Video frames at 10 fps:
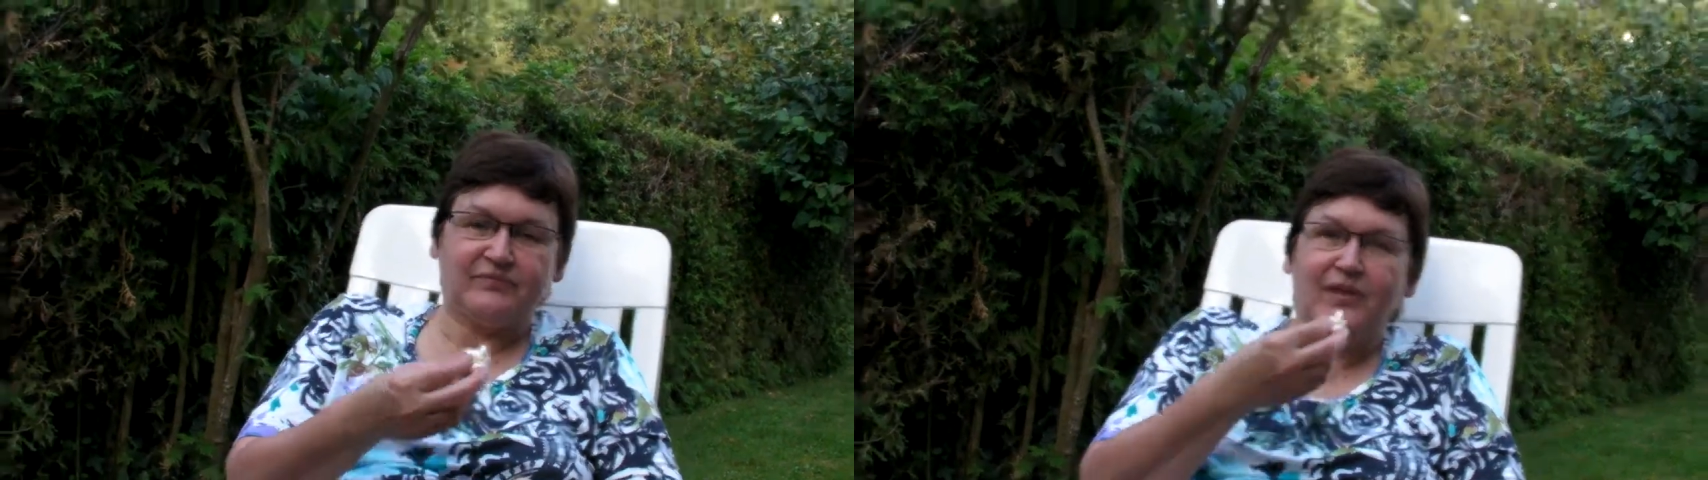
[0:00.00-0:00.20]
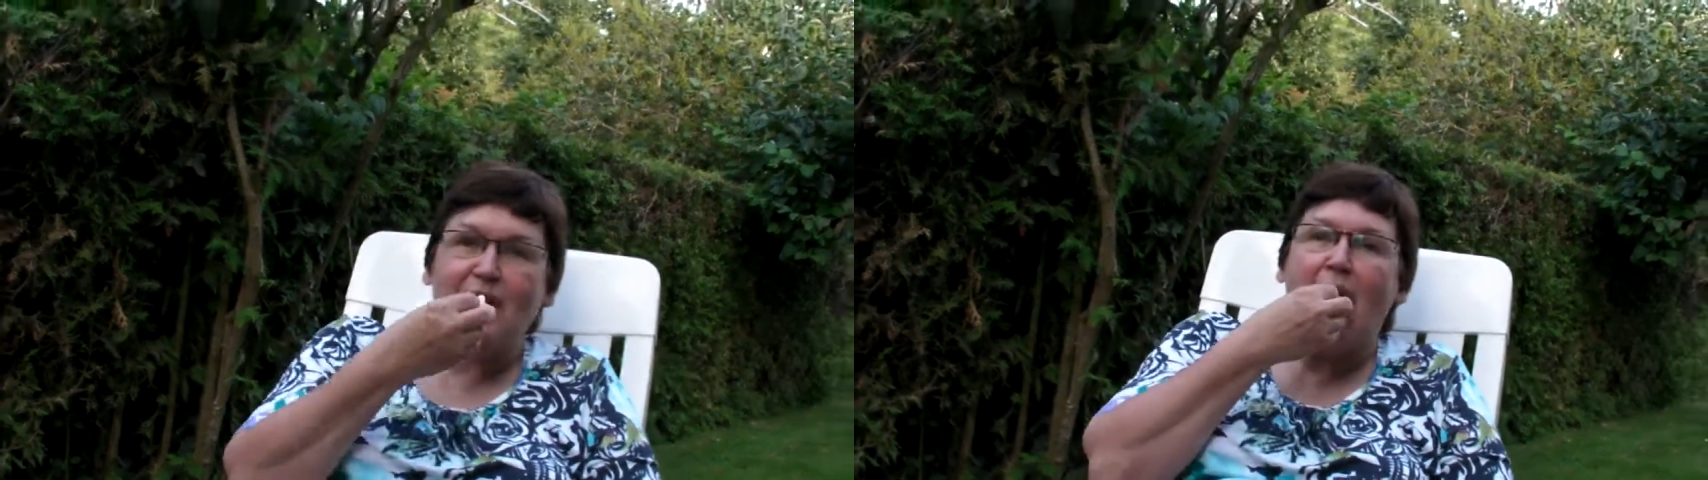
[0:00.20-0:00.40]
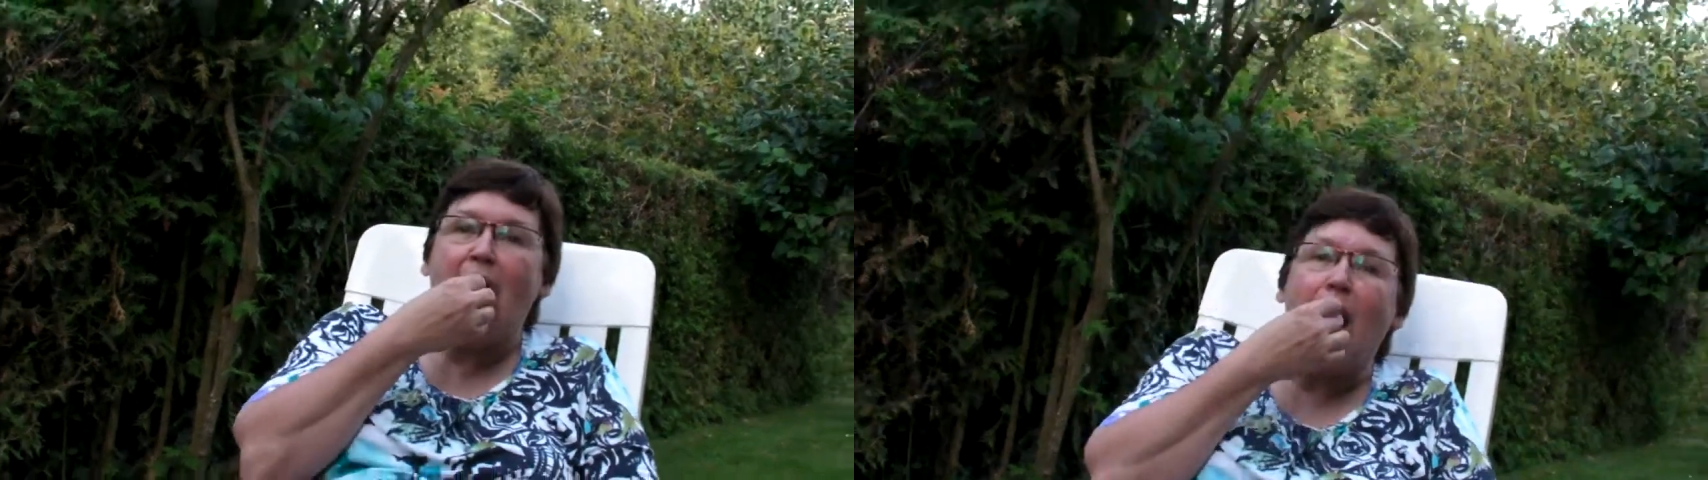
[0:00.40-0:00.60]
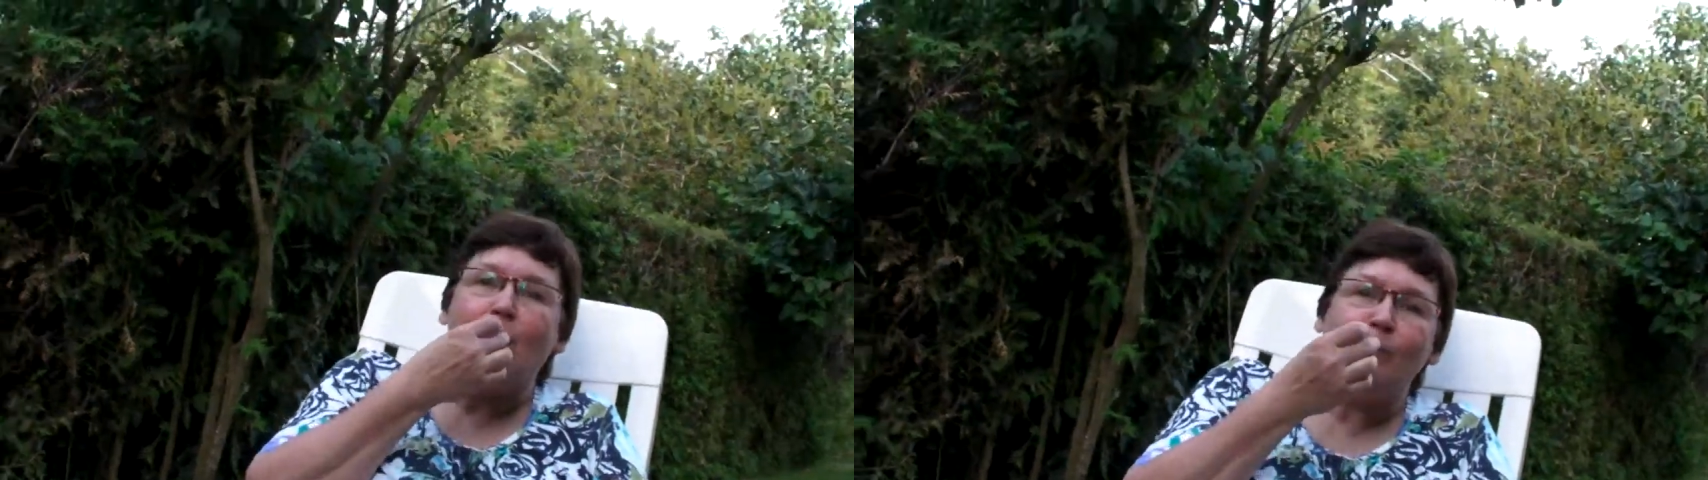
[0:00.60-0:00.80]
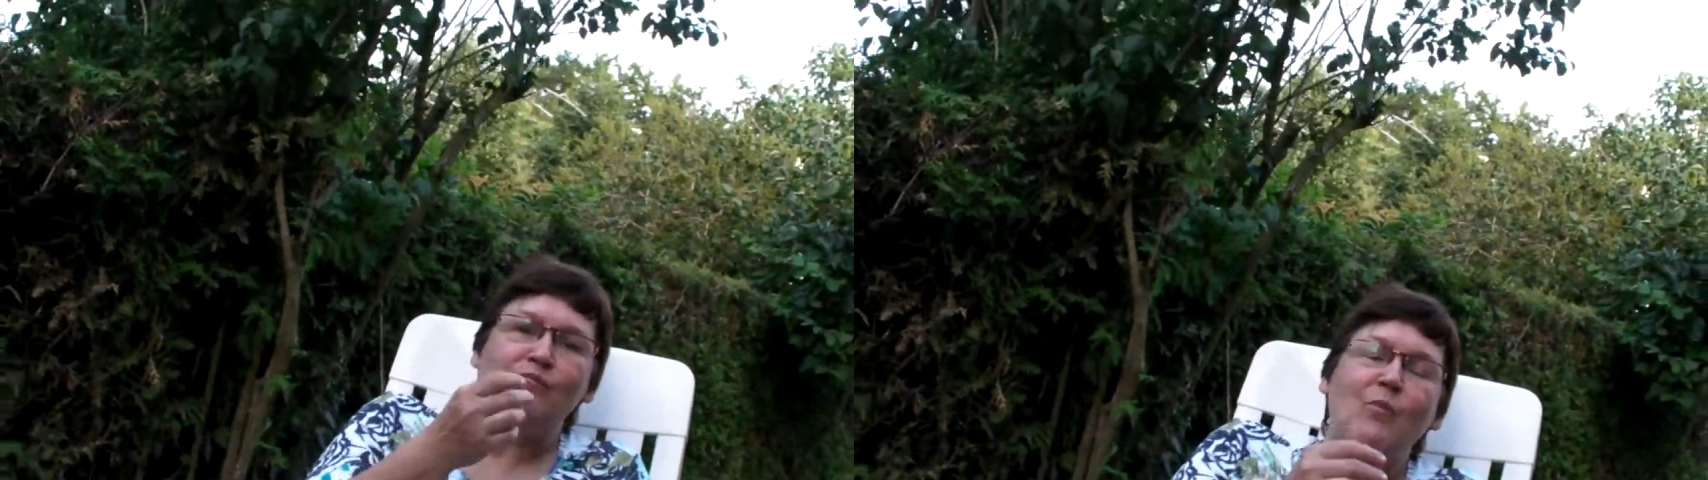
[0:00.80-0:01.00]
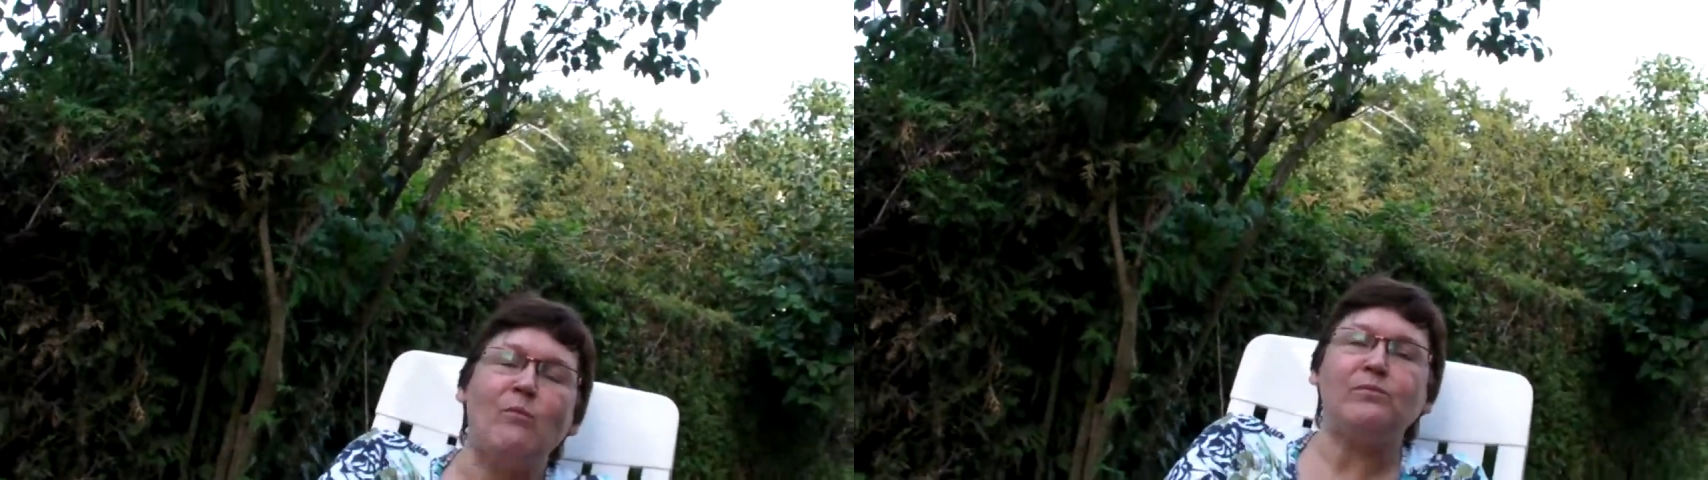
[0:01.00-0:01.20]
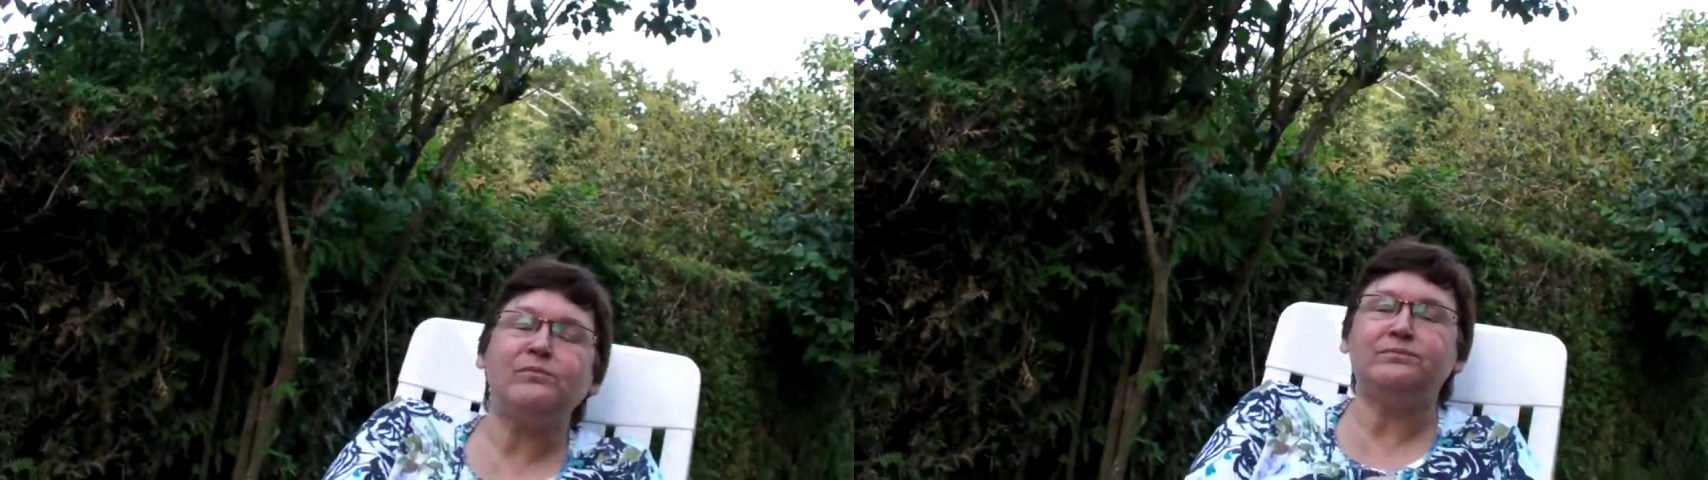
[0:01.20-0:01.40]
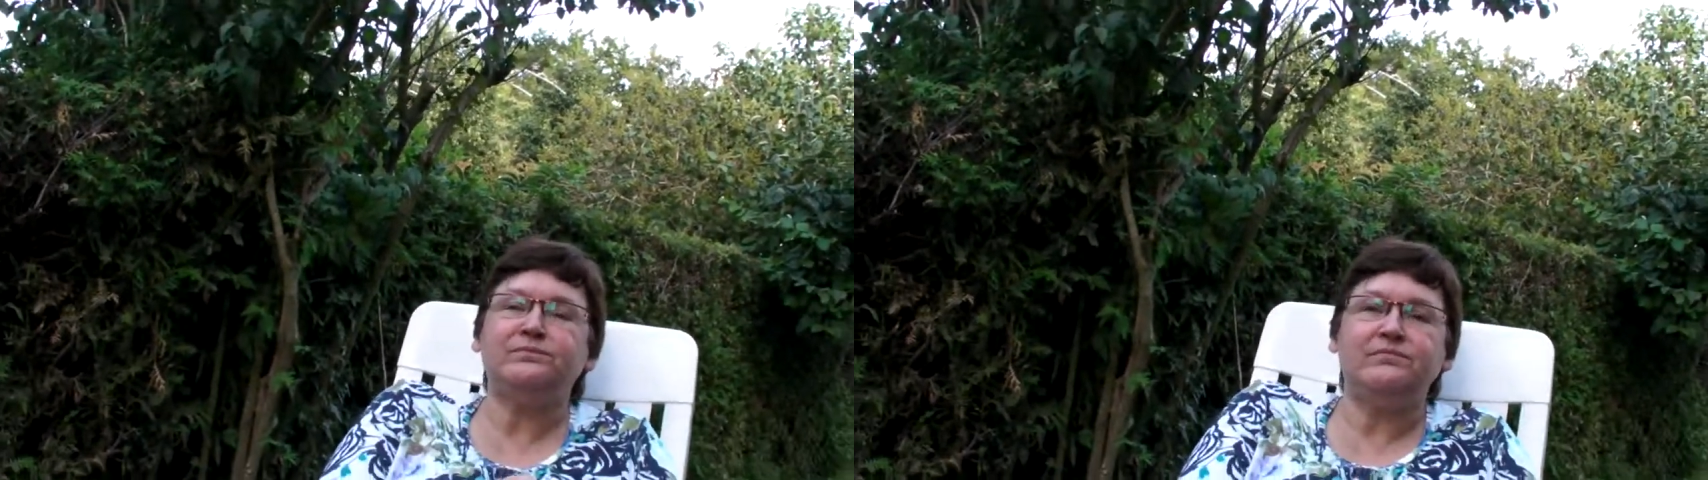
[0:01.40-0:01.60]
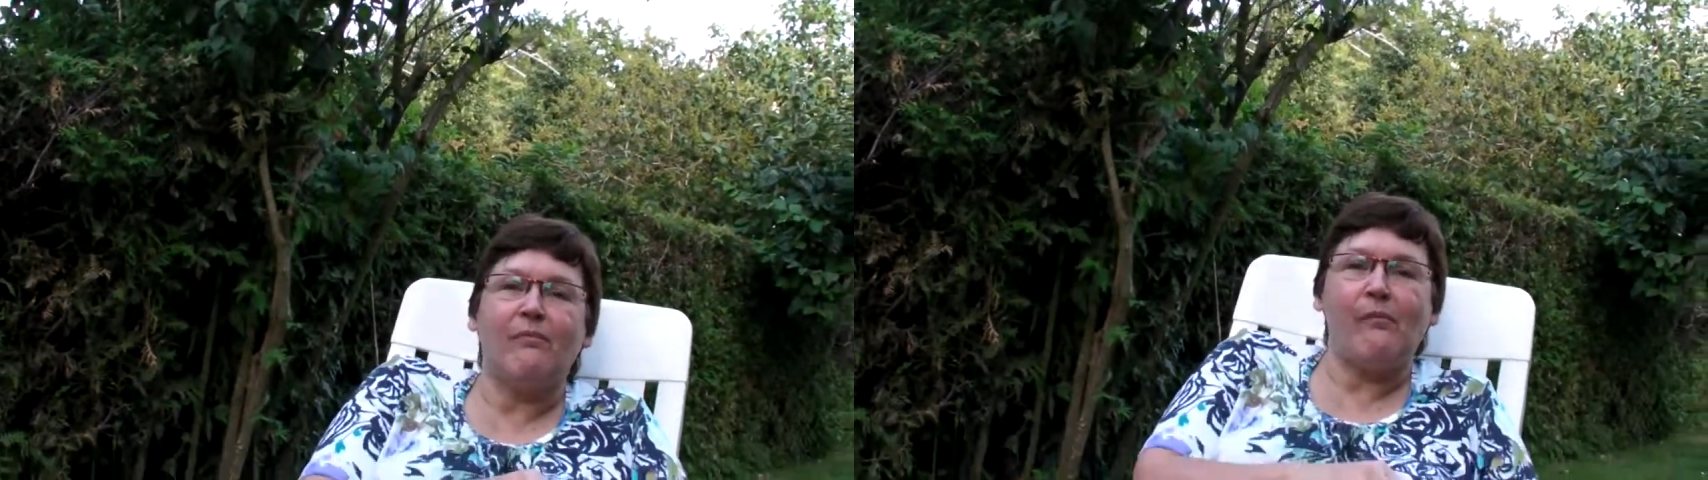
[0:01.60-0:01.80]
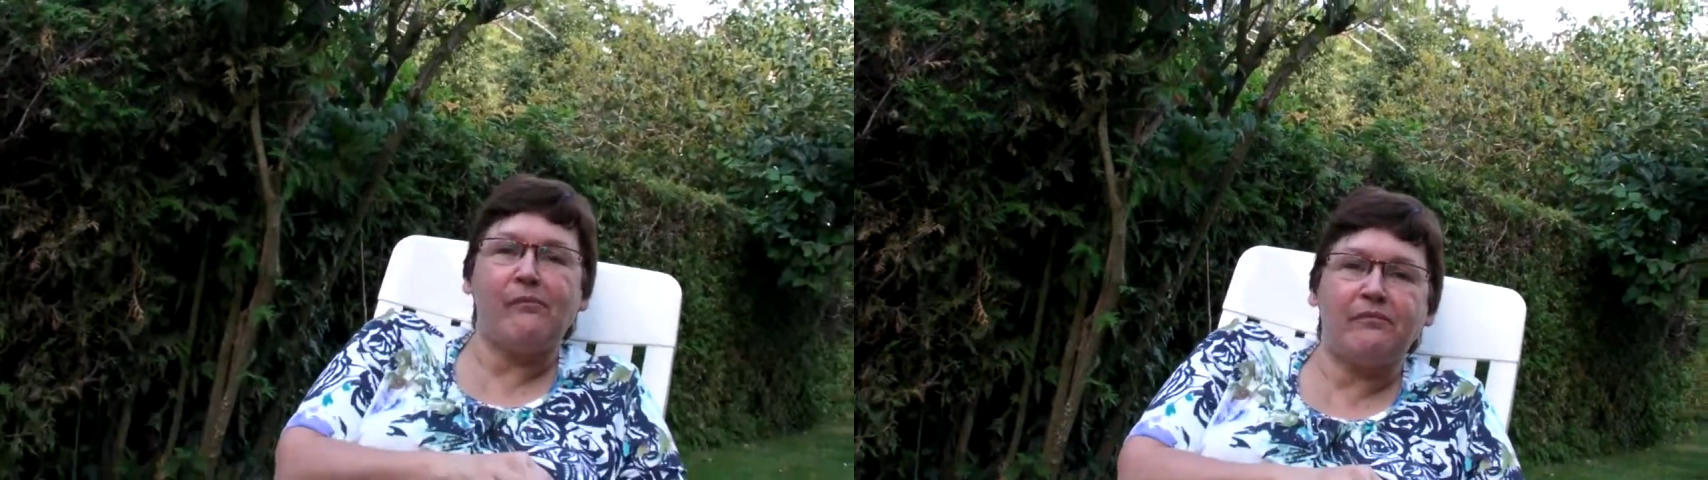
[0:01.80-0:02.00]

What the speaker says: showed us yesterday.